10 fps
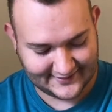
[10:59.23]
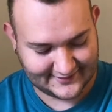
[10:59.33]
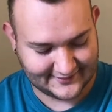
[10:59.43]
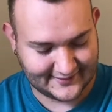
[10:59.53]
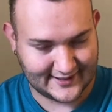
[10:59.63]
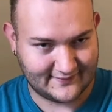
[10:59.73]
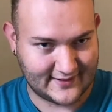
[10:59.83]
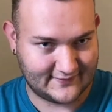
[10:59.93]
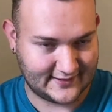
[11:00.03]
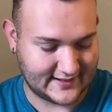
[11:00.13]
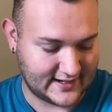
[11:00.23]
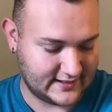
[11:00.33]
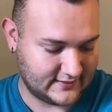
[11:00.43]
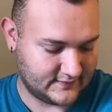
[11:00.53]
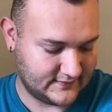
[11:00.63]
I still kind of have to guide
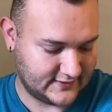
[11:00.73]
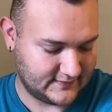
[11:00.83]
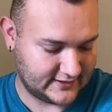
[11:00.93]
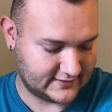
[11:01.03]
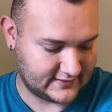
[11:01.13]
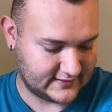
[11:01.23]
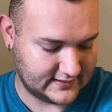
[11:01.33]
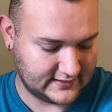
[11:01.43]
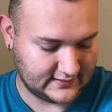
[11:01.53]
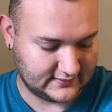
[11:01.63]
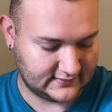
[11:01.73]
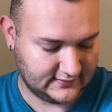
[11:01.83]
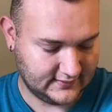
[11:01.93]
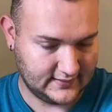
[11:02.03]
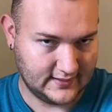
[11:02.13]
him to make sure he's
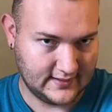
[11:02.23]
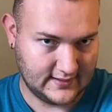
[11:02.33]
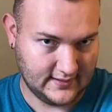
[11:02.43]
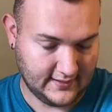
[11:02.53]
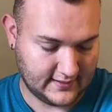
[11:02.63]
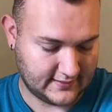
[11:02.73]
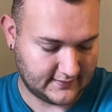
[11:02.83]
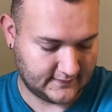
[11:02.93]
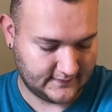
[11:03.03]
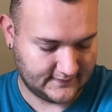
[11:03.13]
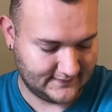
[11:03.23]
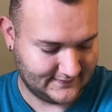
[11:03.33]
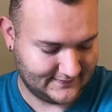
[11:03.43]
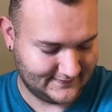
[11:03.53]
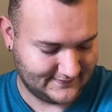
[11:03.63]
um,
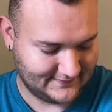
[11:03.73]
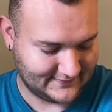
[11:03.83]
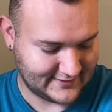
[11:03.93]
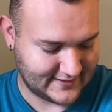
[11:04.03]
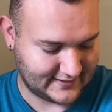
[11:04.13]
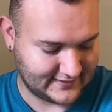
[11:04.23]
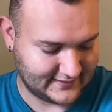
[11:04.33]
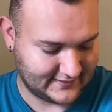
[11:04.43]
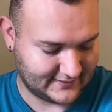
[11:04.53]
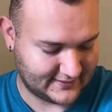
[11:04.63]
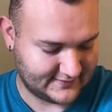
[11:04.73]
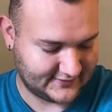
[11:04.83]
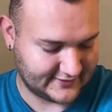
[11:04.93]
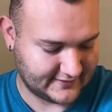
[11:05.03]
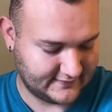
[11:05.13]
gonna hurt
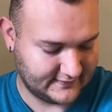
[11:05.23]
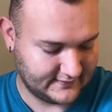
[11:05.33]
himself.